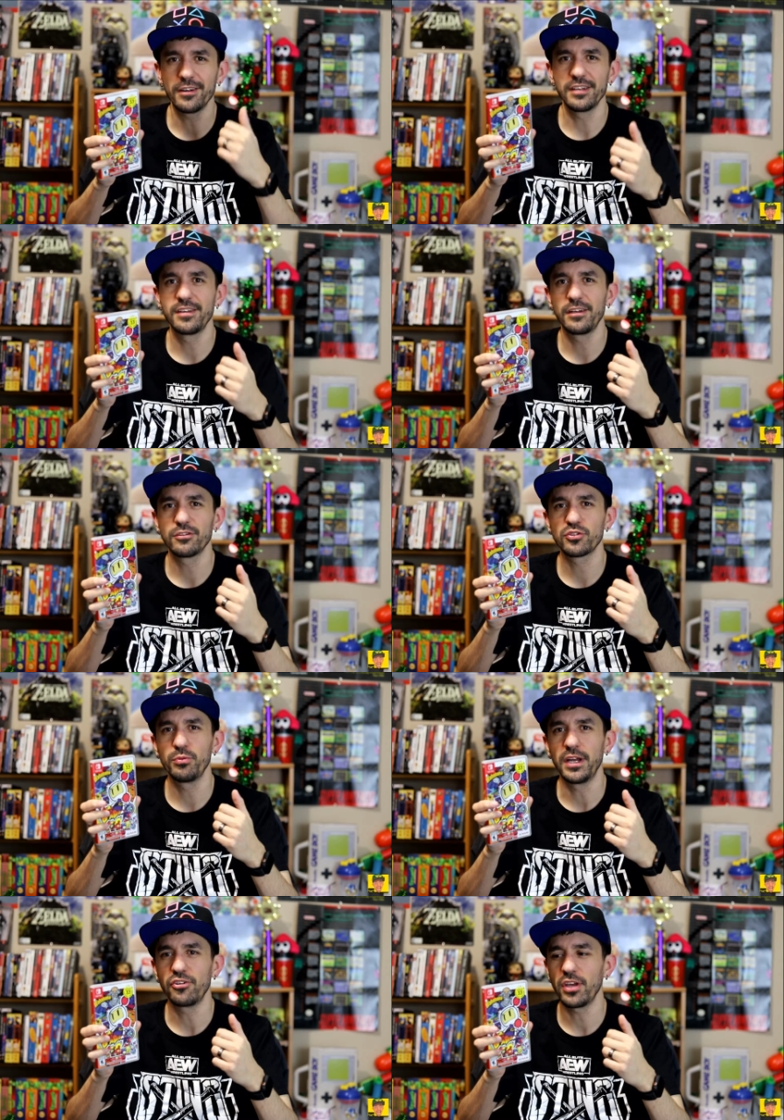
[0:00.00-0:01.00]
on Nintendo
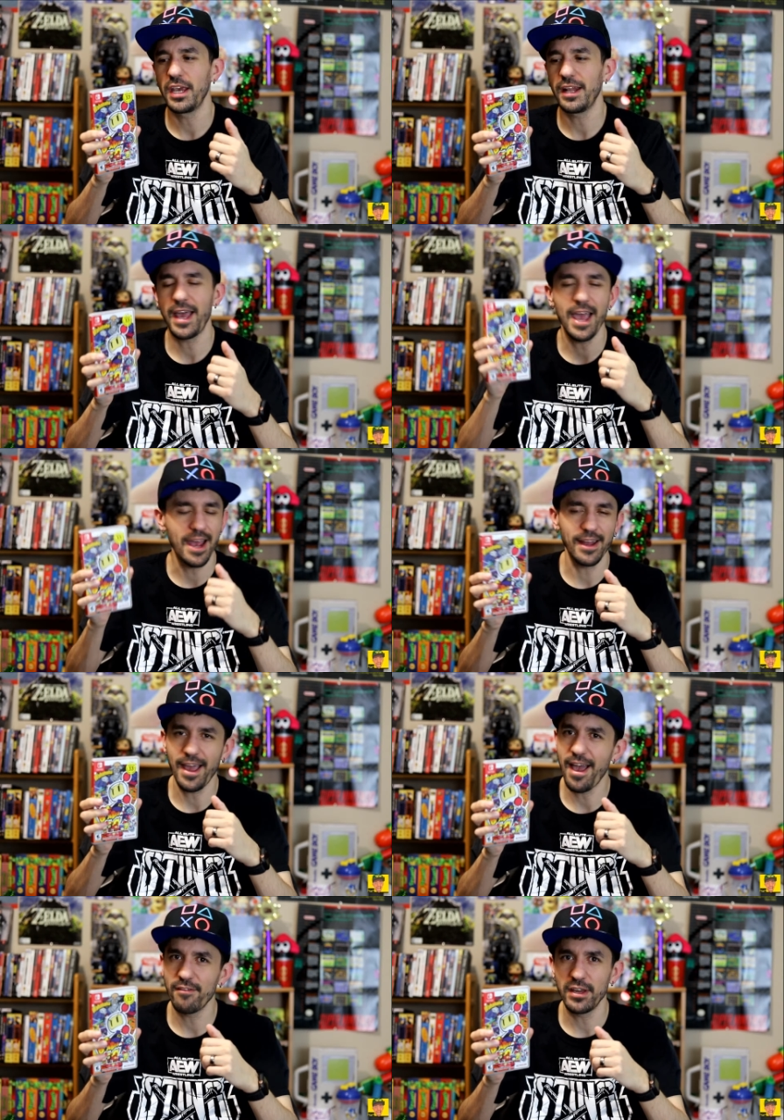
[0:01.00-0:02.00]
Switch and I had
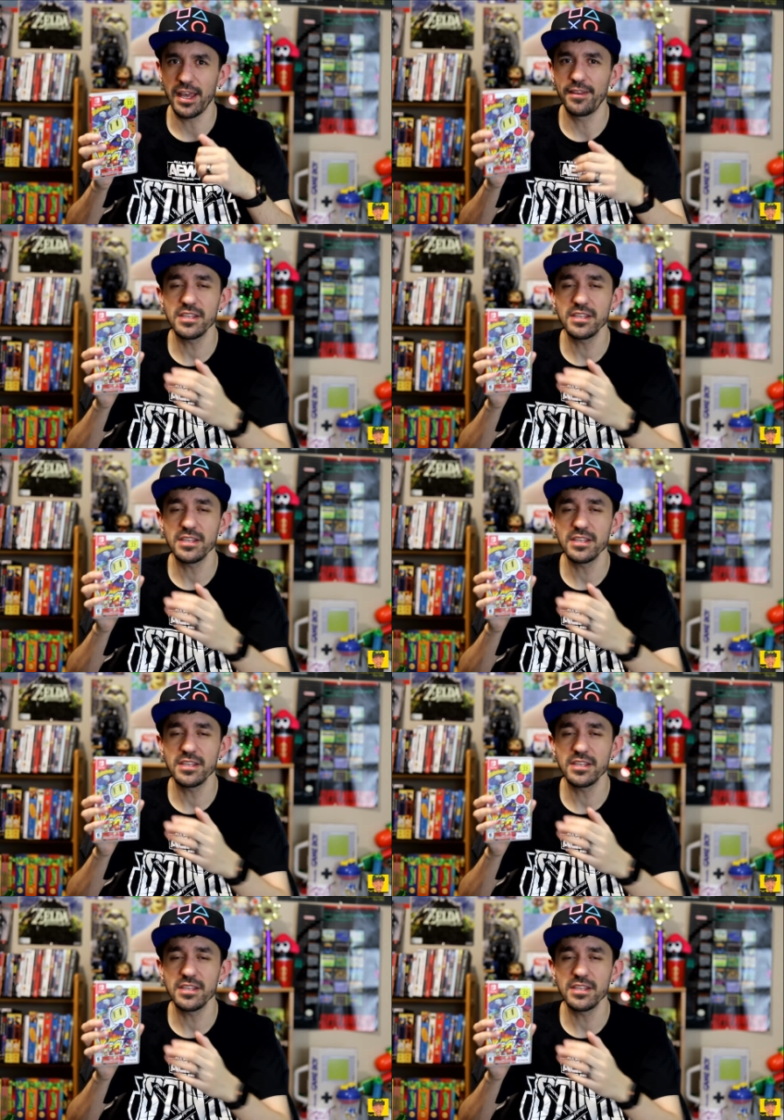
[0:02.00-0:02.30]
to have it.